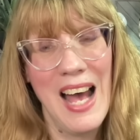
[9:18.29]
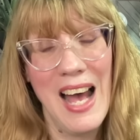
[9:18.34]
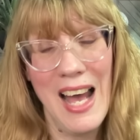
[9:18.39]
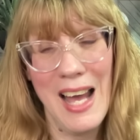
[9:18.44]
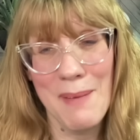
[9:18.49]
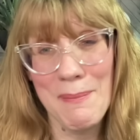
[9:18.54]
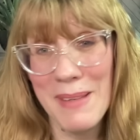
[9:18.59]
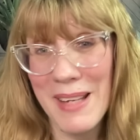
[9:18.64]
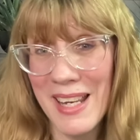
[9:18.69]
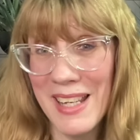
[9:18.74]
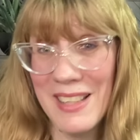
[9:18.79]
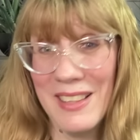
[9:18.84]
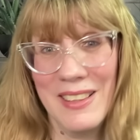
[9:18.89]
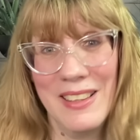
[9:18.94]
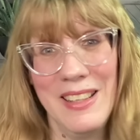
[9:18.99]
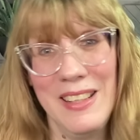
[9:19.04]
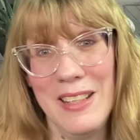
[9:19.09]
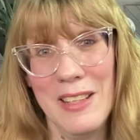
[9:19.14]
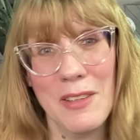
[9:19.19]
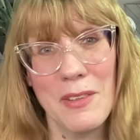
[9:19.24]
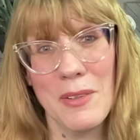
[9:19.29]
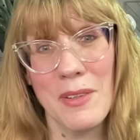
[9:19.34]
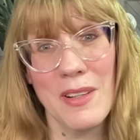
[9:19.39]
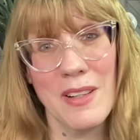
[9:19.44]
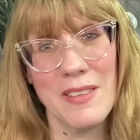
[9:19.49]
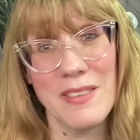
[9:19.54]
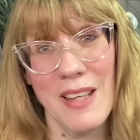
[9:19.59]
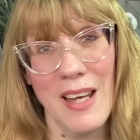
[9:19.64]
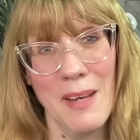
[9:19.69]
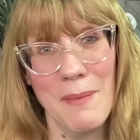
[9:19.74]
I'm kind of leaning
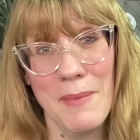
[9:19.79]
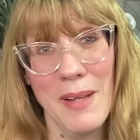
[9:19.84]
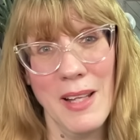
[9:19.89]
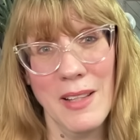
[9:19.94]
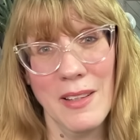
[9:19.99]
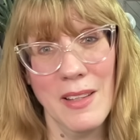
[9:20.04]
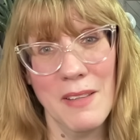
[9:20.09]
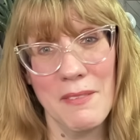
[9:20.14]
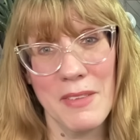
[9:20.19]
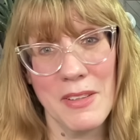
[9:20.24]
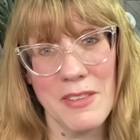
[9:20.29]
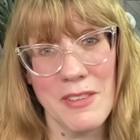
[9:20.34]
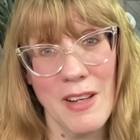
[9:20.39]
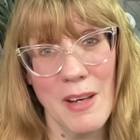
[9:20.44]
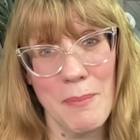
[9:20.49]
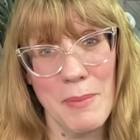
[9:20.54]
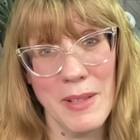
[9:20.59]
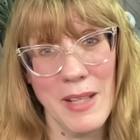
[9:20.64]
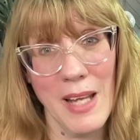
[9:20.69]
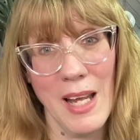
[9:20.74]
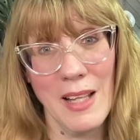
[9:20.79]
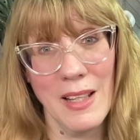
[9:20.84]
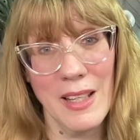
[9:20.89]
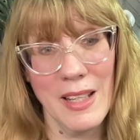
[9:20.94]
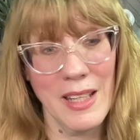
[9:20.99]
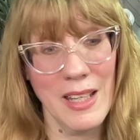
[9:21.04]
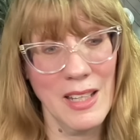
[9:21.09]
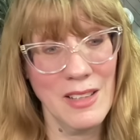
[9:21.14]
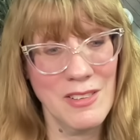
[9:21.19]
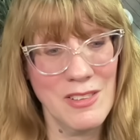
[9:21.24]
towards, I'm not loving
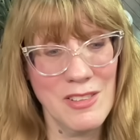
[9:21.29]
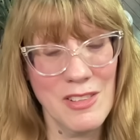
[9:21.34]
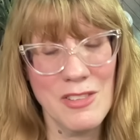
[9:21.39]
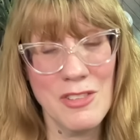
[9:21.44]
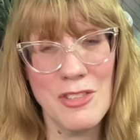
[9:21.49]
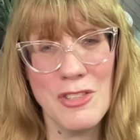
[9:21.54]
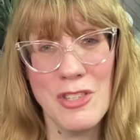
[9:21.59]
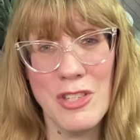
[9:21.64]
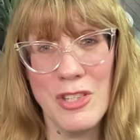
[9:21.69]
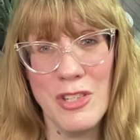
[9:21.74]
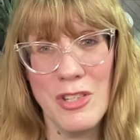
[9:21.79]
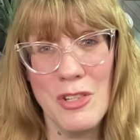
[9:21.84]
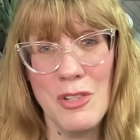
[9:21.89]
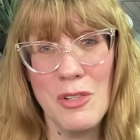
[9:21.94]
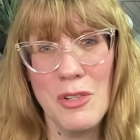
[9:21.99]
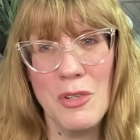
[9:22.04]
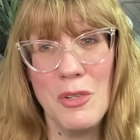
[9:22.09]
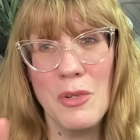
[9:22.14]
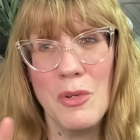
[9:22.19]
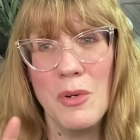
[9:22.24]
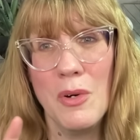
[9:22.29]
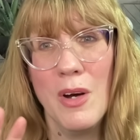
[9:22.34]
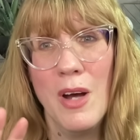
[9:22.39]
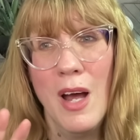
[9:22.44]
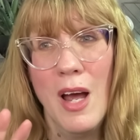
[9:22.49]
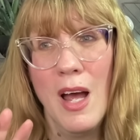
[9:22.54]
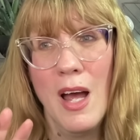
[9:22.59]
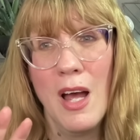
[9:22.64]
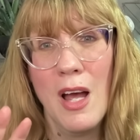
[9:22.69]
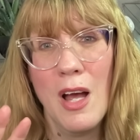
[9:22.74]
Tropidelic. It's just too
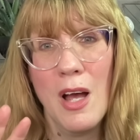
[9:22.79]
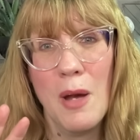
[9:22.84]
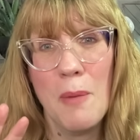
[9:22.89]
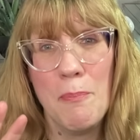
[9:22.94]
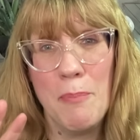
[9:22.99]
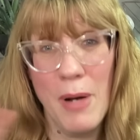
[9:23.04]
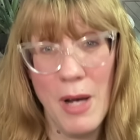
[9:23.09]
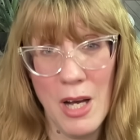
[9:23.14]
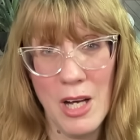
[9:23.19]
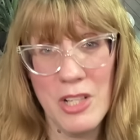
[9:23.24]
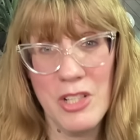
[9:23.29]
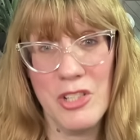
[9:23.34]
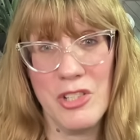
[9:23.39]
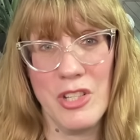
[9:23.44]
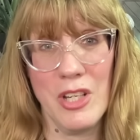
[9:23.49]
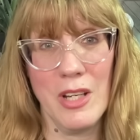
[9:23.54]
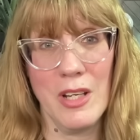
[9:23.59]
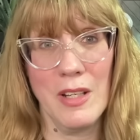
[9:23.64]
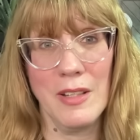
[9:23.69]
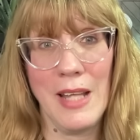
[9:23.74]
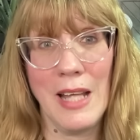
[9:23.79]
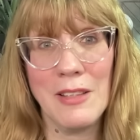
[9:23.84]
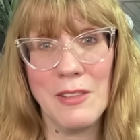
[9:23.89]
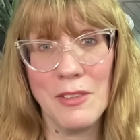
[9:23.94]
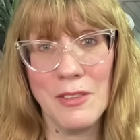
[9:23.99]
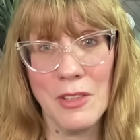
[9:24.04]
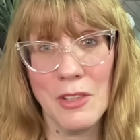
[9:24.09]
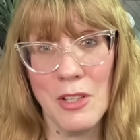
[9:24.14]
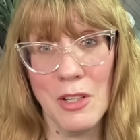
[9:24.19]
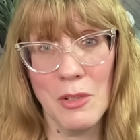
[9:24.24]
pungent.
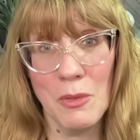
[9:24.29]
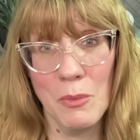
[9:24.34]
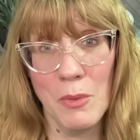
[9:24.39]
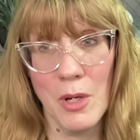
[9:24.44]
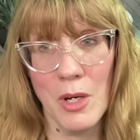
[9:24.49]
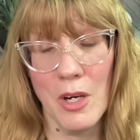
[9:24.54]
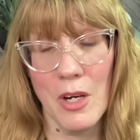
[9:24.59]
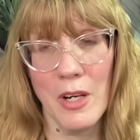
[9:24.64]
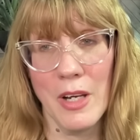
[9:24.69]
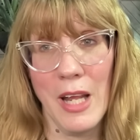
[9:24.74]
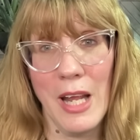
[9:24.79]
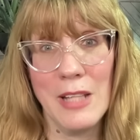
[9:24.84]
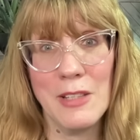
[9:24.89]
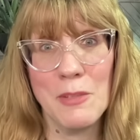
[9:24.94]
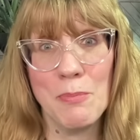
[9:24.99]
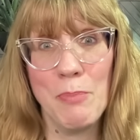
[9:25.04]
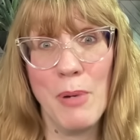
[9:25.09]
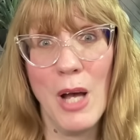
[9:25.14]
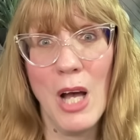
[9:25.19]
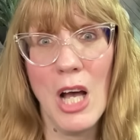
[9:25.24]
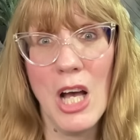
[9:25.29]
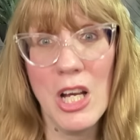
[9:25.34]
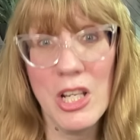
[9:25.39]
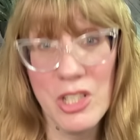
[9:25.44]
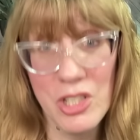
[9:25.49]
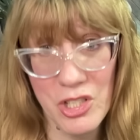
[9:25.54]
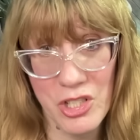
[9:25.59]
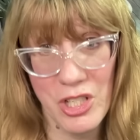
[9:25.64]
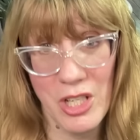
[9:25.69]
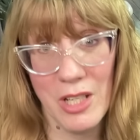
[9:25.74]
That's the good word. It's
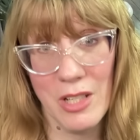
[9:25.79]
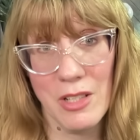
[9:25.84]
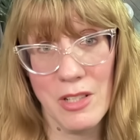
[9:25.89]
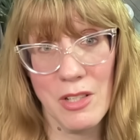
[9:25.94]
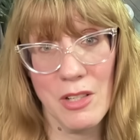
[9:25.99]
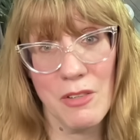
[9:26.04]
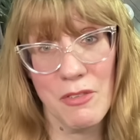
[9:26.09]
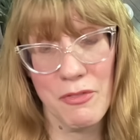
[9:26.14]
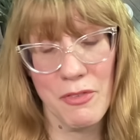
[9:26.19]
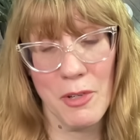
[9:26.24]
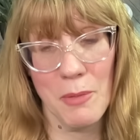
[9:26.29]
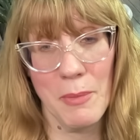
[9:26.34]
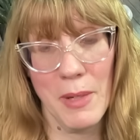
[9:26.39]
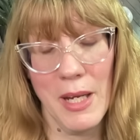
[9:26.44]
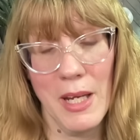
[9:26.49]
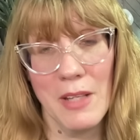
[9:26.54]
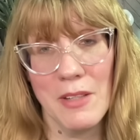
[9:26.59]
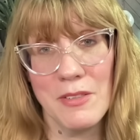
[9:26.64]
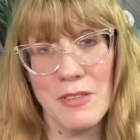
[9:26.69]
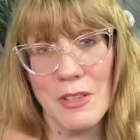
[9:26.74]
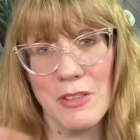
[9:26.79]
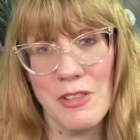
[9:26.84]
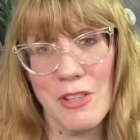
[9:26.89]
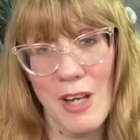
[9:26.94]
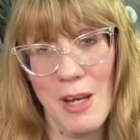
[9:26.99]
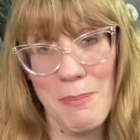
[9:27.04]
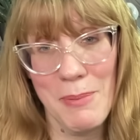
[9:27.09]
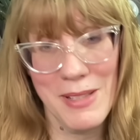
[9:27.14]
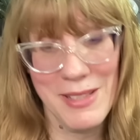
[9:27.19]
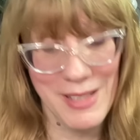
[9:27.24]
pungent for me. So
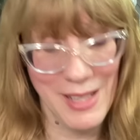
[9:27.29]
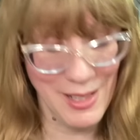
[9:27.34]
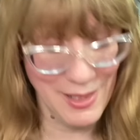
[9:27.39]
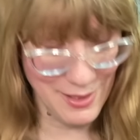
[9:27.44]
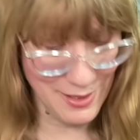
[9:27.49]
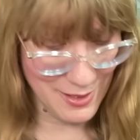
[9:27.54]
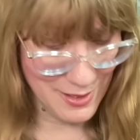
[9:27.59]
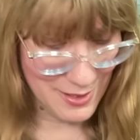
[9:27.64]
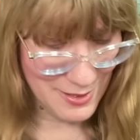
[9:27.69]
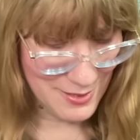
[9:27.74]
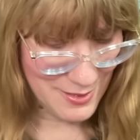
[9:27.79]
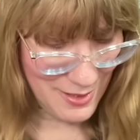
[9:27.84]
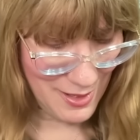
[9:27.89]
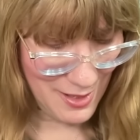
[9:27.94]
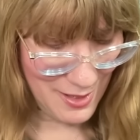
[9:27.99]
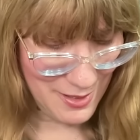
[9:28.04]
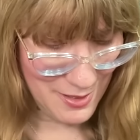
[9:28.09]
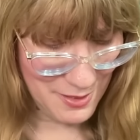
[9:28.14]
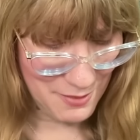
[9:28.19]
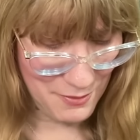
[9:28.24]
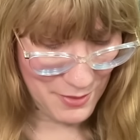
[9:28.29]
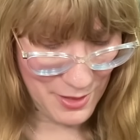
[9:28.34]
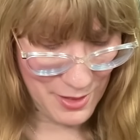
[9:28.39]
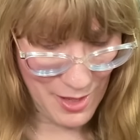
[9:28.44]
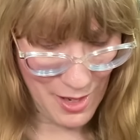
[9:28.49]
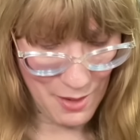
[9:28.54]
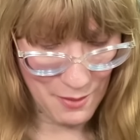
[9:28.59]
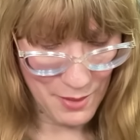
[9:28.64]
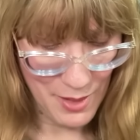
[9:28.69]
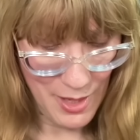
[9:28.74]
Tropidelic is kind of a no.